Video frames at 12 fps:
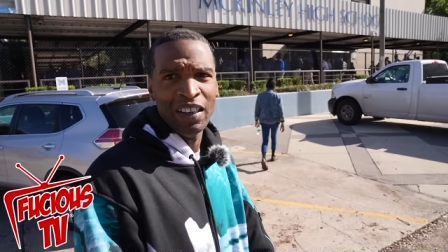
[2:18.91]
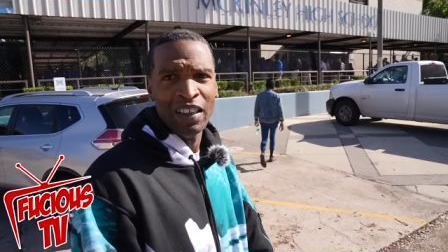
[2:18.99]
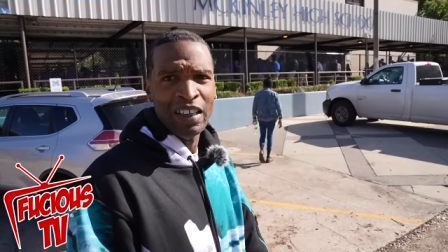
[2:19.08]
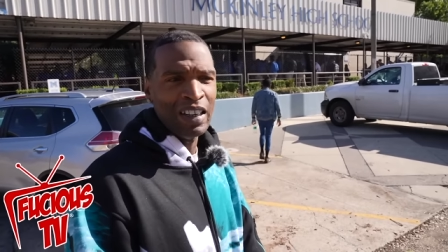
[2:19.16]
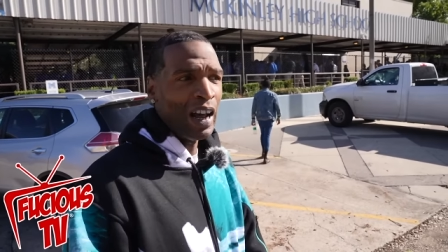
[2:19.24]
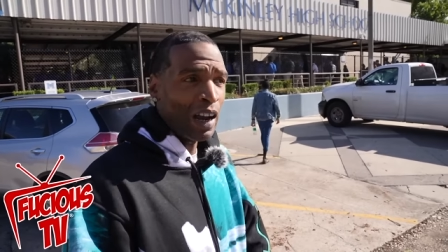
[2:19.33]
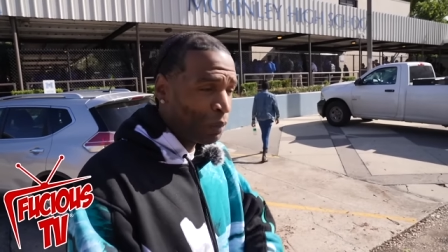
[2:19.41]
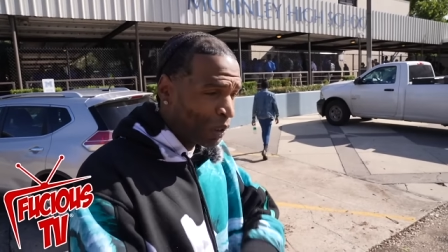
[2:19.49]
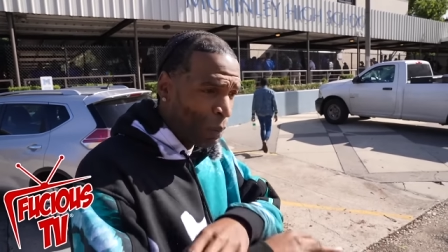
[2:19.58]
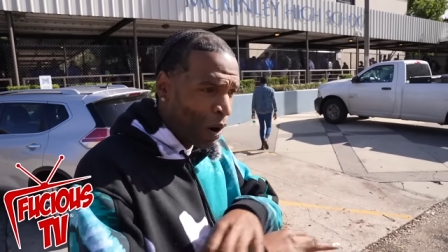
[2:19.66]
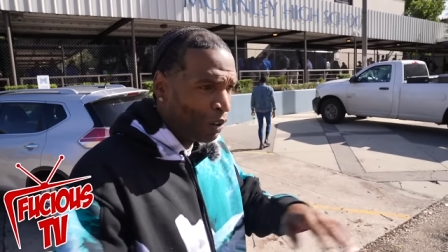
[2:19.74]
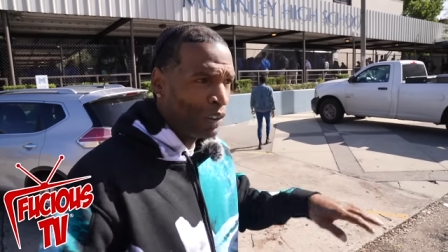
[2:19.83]
Yeah. Like, I'm
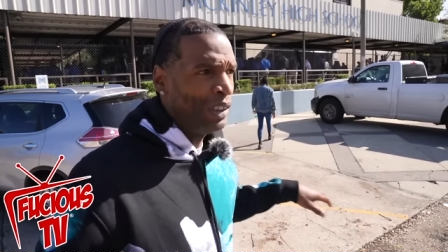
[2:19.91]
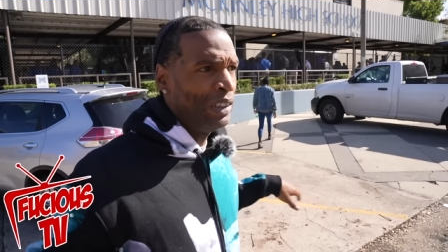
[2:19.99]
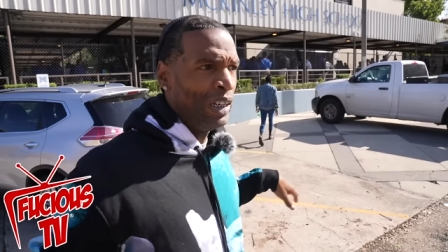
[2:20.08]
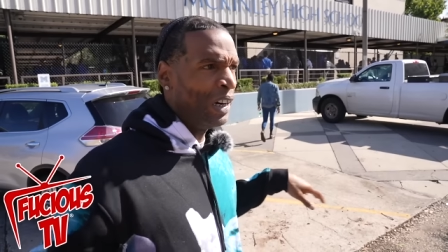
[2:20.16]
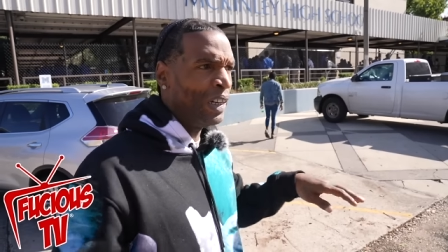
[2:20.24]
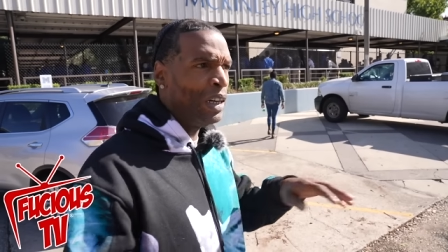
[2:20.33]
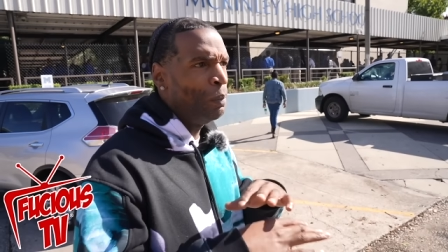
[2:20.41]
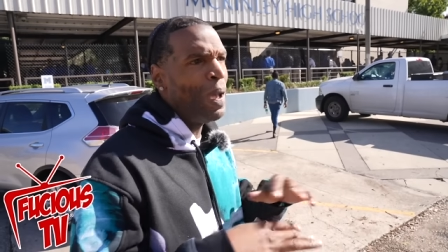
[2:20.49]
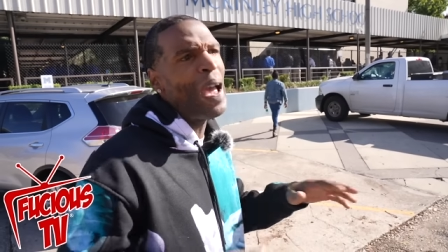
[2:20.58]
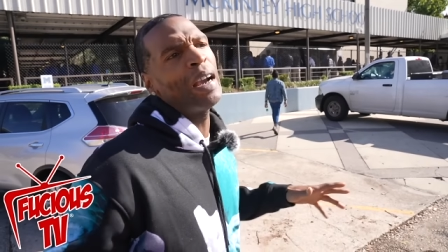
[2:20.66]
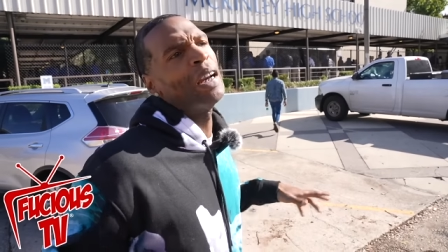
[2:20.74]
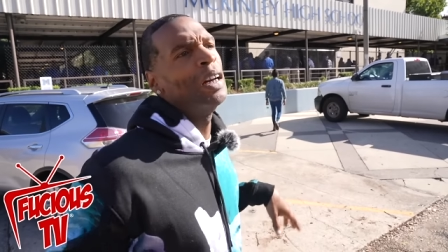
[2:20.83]
talking about done
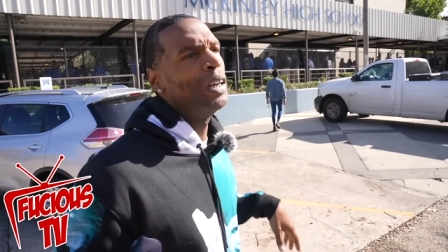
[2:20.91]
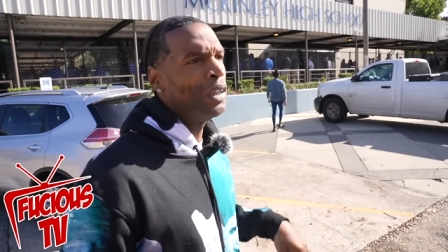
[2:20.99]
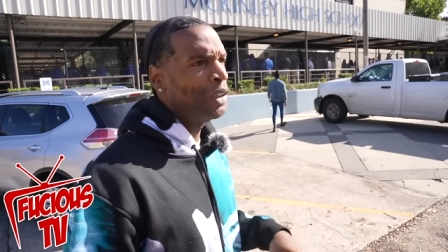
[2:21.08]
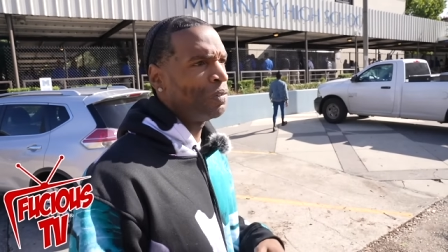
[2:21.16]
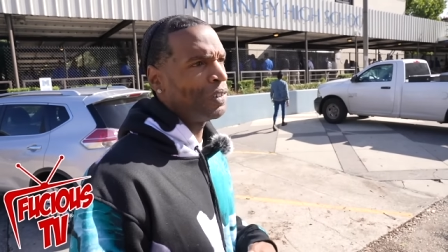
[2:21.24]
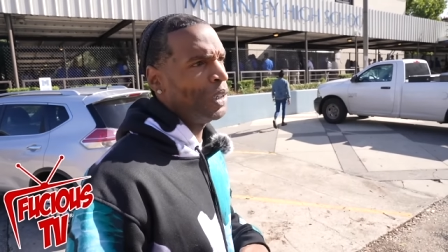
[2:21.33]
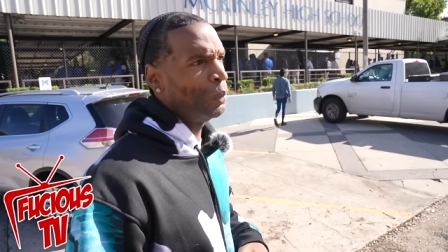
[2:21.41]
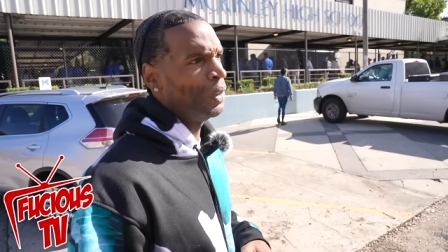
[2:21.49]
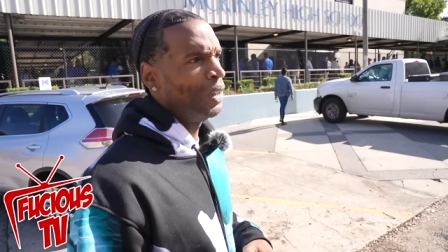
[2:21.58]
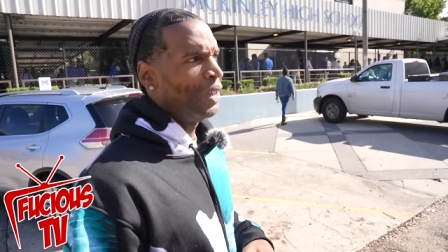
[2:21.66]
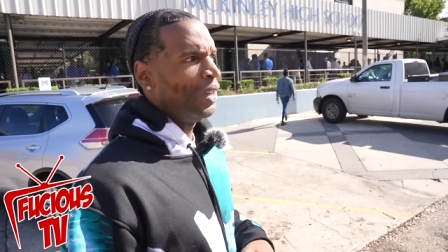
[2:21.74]
immaculately, you feel me?